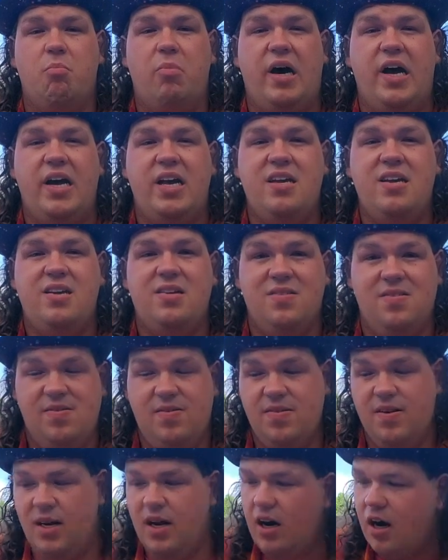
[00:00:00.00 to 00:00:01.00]
Byte
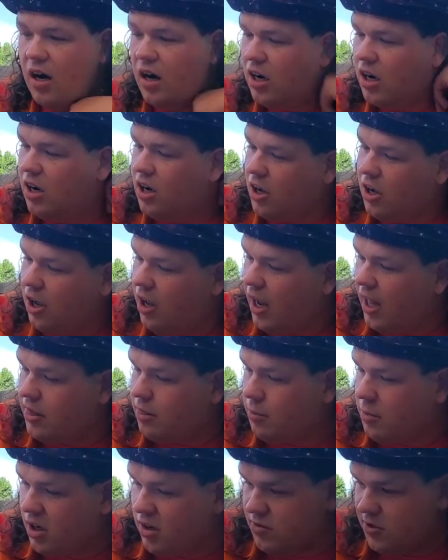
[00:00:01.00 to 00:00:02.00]
at
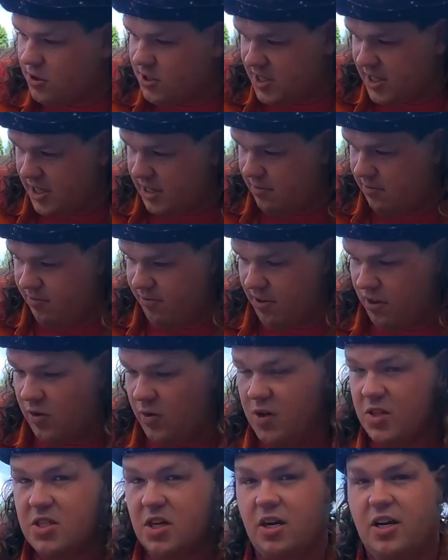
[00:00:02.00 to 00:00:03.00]
the Marvelous M.
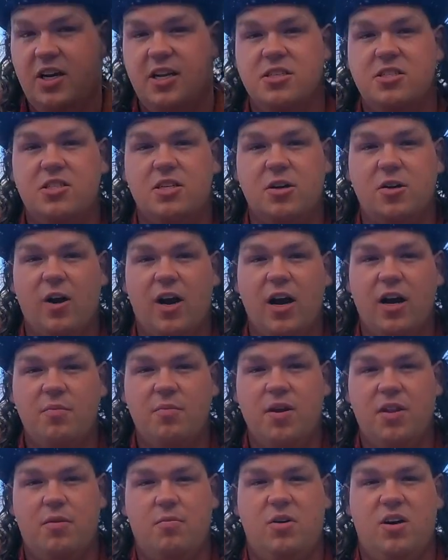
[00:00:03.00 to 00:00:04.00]
Follow us on
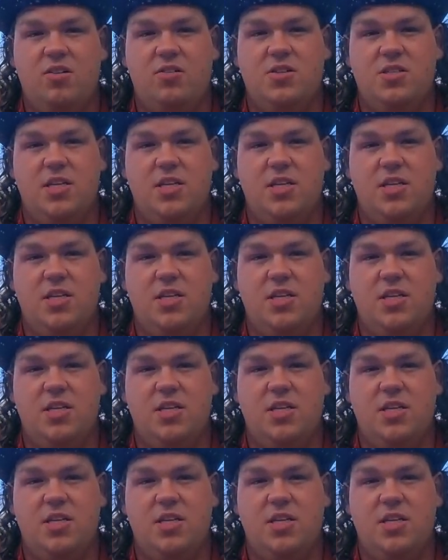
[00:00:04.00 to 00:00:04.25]
Instagram at the Marvelous